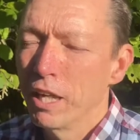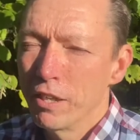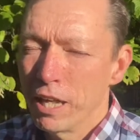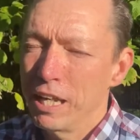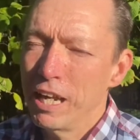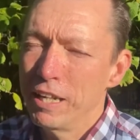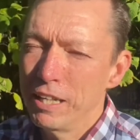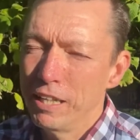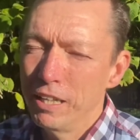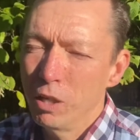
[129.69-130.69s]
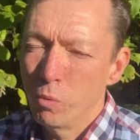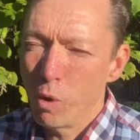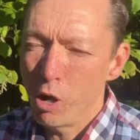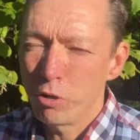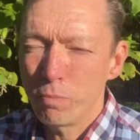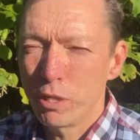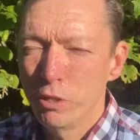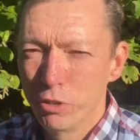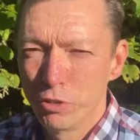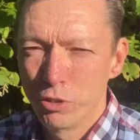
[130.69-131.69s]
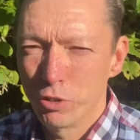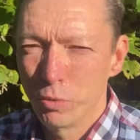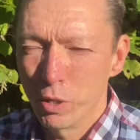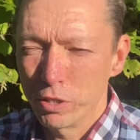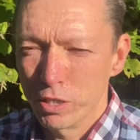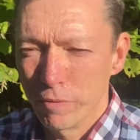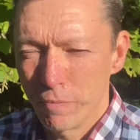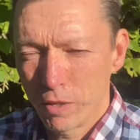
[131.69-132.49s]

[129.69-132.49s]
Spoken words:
That honey won't be used during winter.